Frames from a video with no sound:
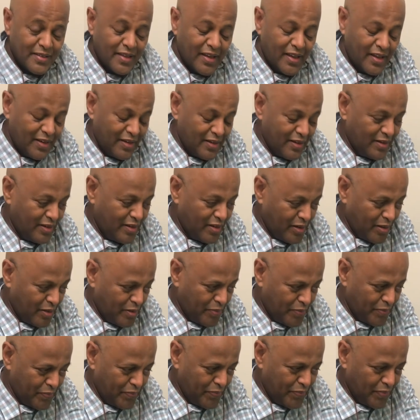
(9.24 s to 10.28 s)
and um,
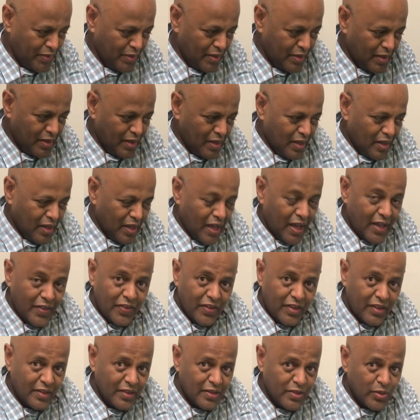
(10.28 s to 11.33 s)
I
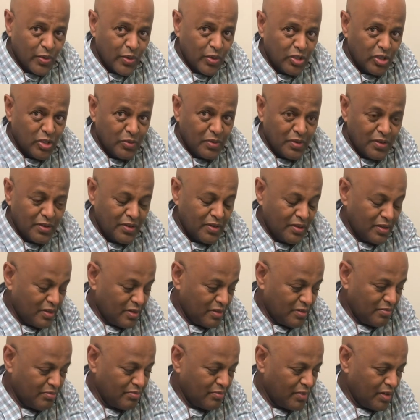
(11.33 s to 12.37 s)
think it's going to be